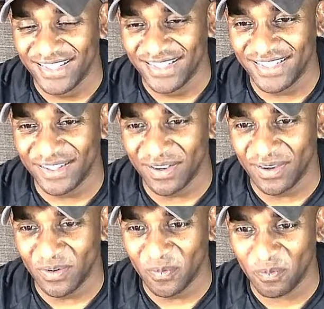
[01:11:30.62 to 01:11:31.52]

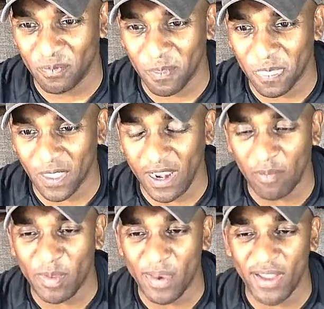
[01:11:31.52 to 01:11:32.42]
So, and
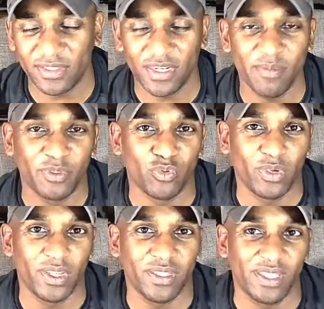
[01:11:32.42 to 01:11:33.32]
I'll be balancing in
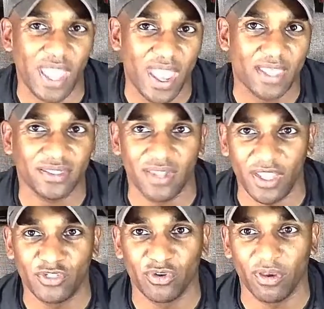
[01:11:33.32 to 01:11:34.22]
between the gas,
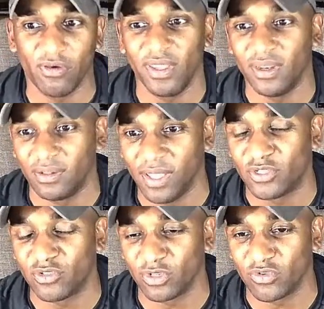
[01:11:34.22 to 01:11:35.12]
nitro, and
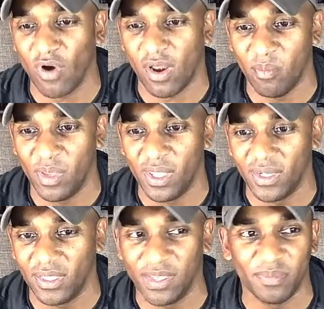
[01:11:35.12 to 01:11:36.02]
electrics quite a
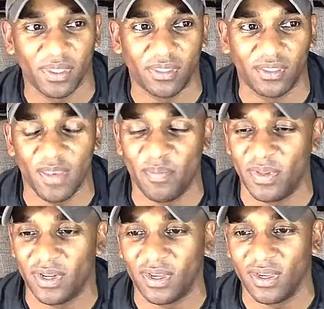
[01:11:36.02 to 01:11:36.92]
bit to keep
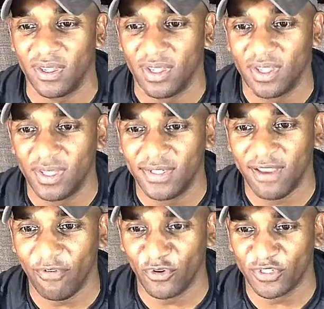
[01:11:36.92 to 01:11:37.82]
it
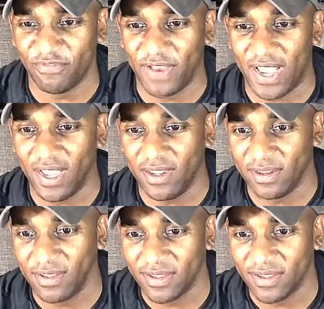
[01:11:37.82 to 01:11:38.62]
diversified.